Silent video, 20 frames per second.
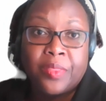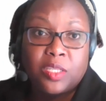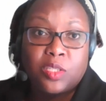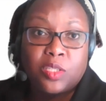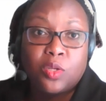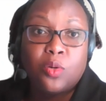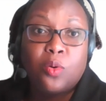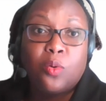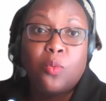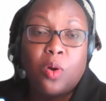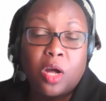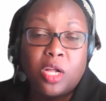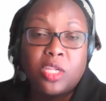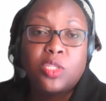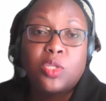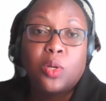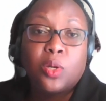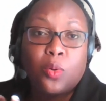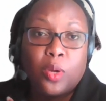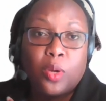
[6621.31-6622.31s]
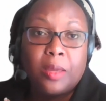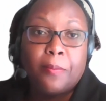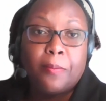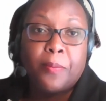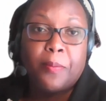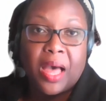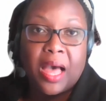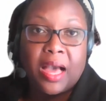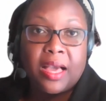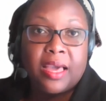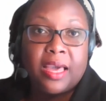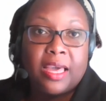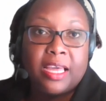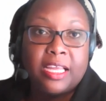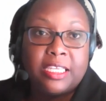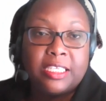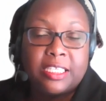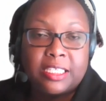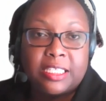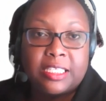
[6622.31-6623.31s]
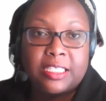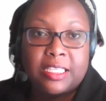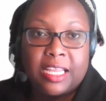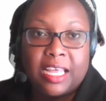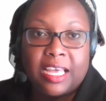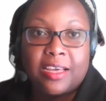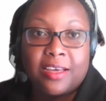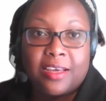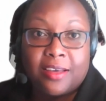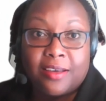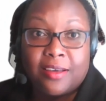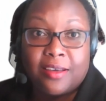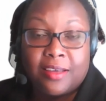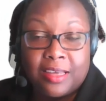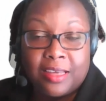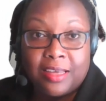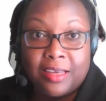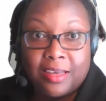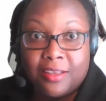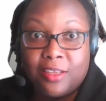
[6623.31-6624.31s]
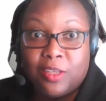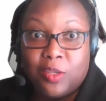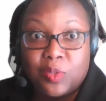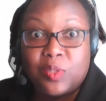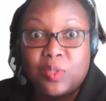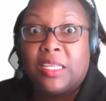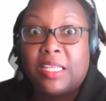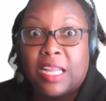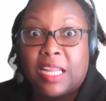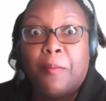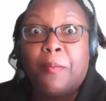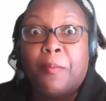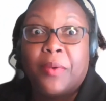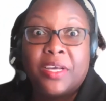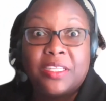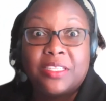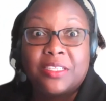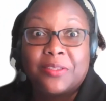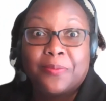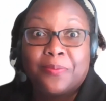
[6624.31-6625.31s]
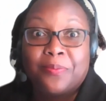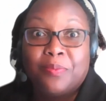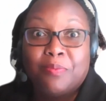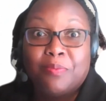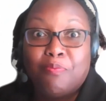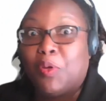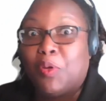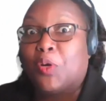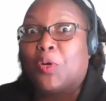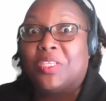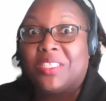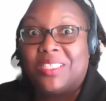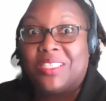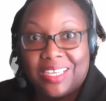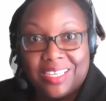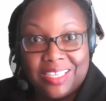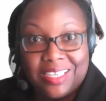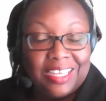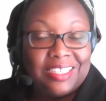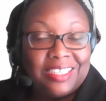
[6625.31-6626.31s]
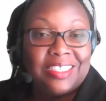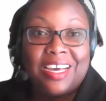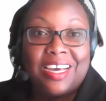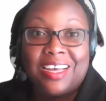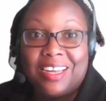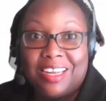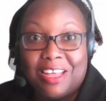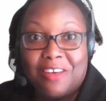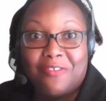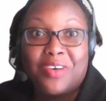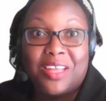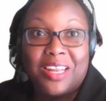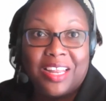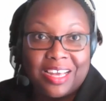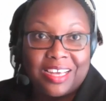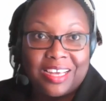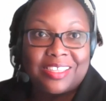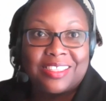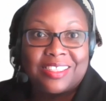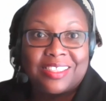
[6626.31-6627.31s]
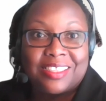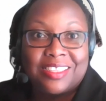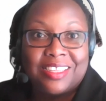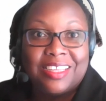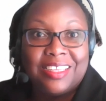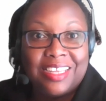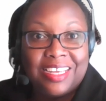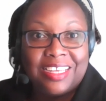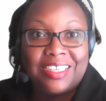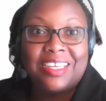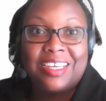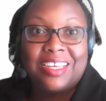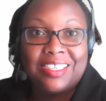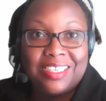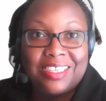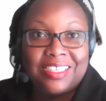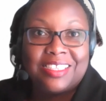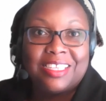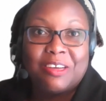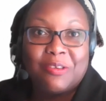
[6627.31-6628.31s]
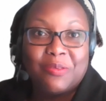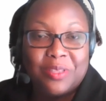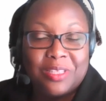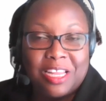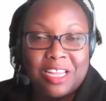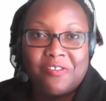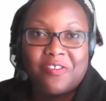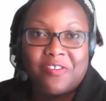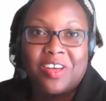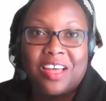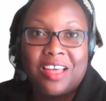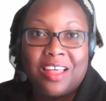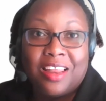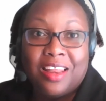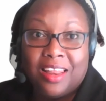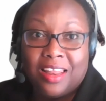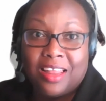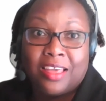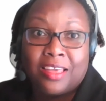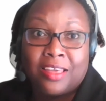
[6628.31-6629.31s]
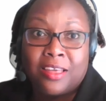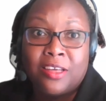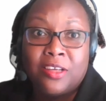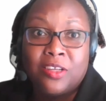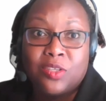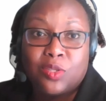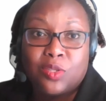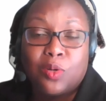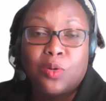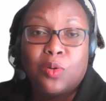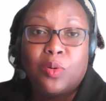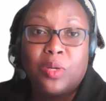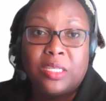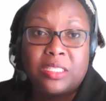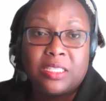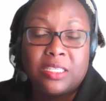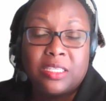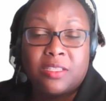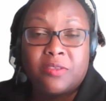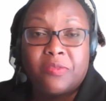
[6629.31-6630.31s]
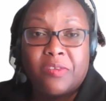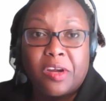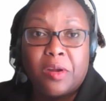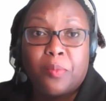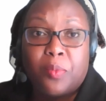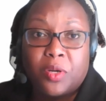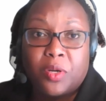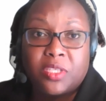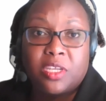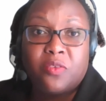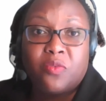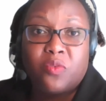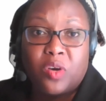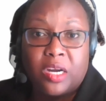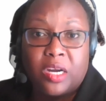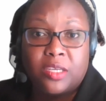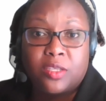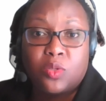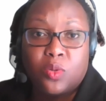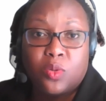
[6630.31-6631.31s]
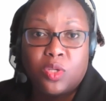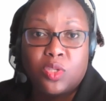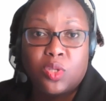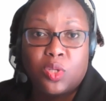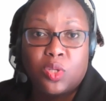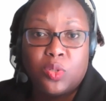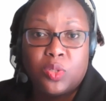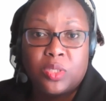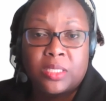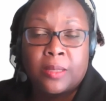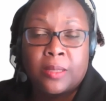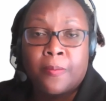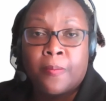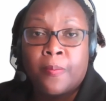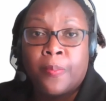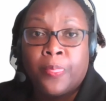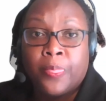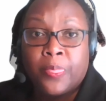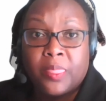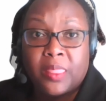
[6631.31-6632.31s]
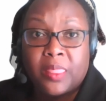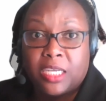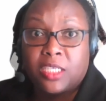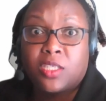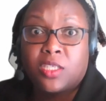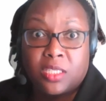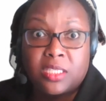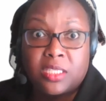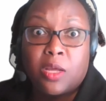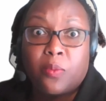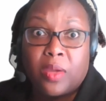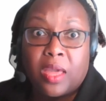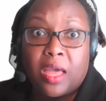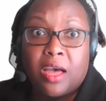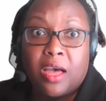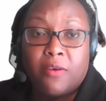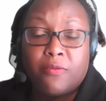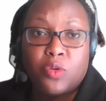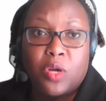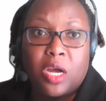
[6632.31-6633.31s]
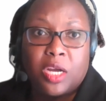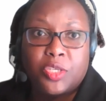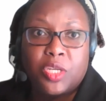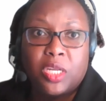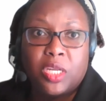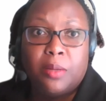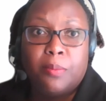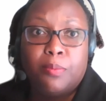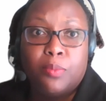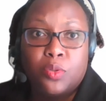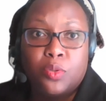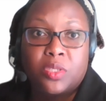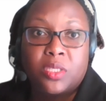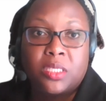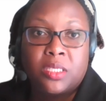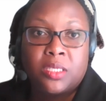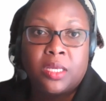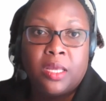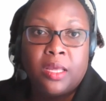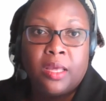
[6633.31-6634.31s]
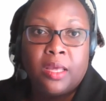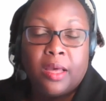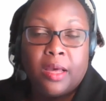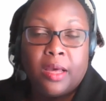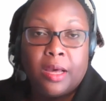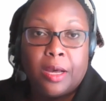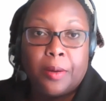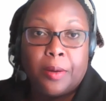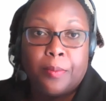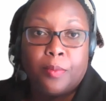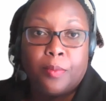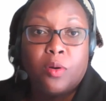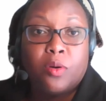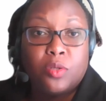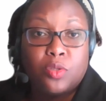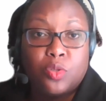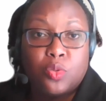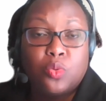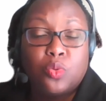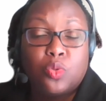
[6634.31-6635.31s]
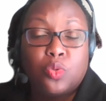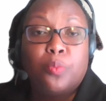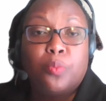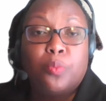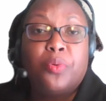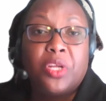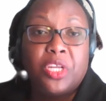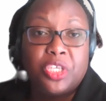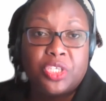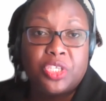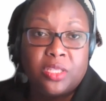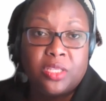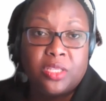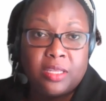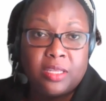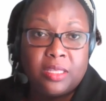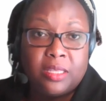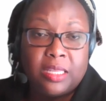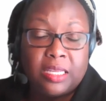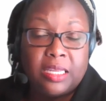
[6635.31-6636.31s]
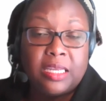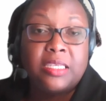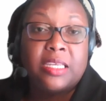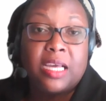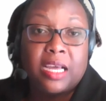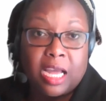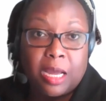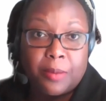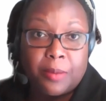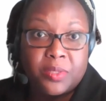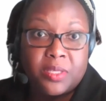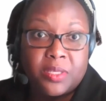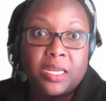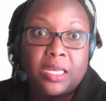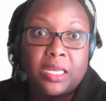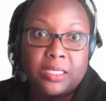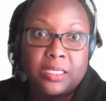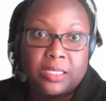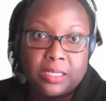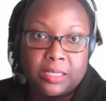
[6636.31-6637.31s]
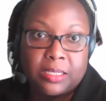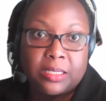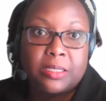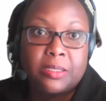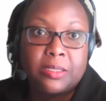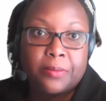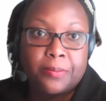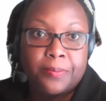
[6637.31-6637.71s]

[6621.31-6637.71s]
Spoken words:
So also going back and just like using numbers, because the data never lies. Data will never lie. So it's very important for us to also use the resources that we have to actually boost or to bridge the data gaps that exist.